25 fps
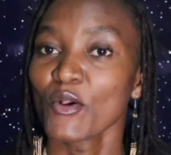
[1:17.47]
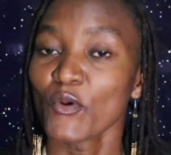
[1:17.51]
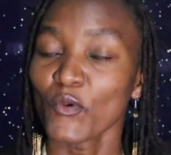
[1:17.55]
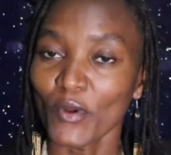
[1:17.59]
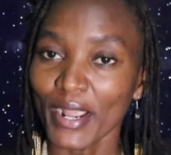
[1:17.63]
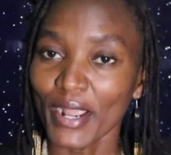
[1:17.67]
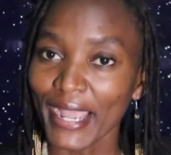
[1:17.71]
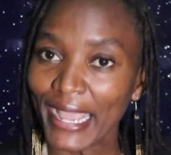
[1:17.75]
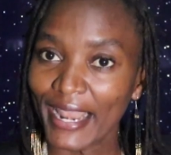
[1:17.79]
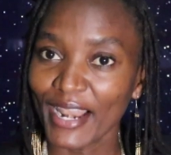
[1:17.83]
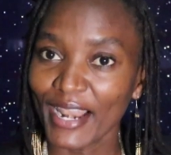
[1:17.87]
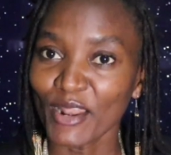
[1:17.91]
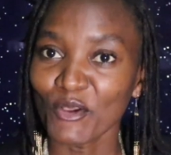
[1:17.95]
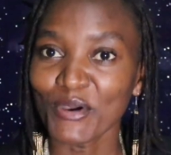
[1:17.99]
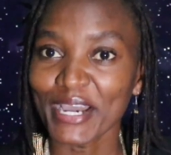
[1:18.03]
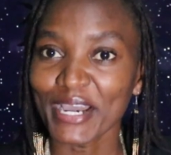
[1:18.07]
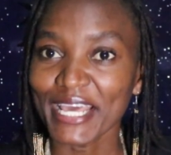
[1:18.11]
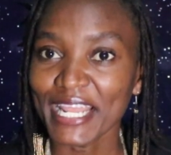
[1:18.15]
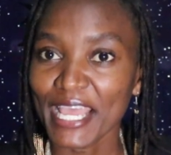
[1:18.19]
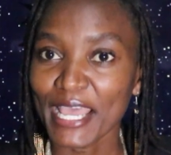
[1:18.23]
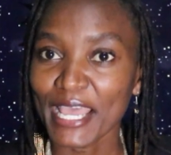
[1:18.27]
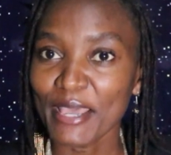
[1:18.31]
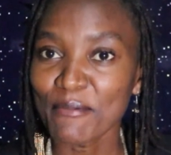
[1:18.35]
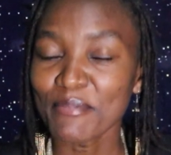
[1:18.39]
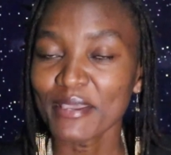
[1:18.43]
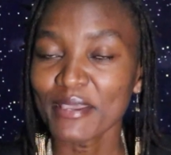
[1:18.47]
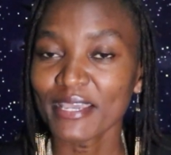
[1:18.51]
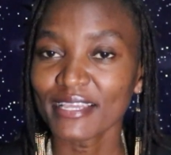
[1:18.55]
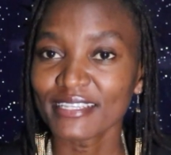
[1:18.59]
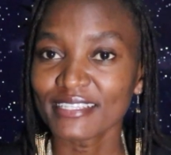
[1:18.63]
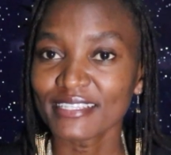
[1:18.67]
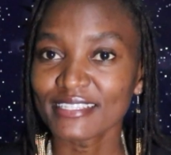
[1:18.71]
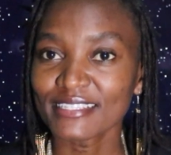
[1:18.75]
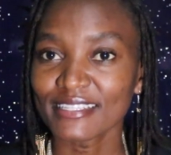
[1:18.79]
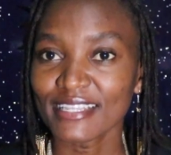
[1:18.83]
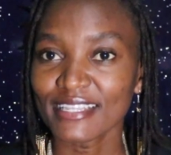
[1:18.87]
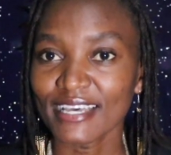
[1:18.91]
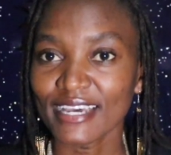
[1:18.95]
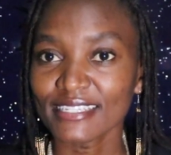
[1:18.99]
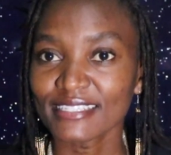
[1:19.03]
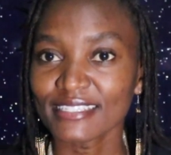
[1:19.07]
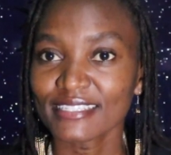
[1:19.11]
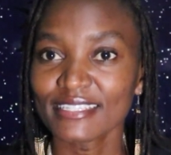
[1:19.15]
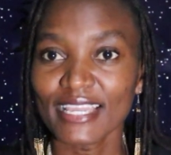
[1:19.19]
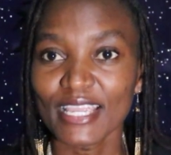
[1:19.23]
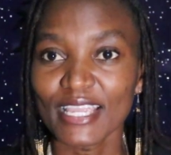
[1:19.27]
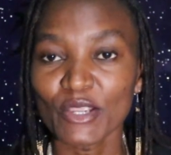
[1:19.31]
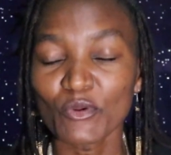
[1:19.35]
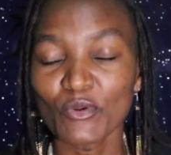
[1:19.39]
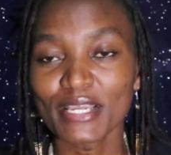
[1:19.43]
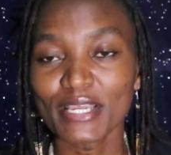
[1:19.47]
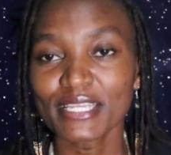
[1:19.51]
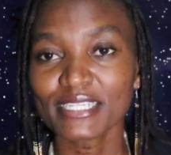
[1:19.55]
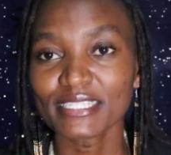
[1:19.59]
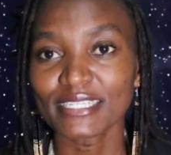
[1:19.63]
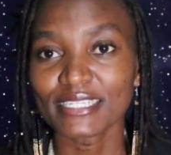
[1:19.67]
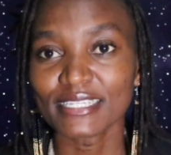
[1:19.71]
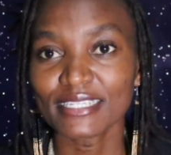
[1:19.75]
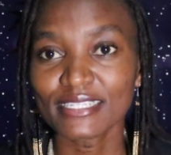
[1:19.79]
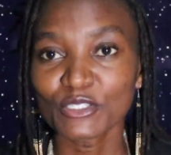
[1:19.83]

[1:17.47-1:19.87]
Well, what happened is that they went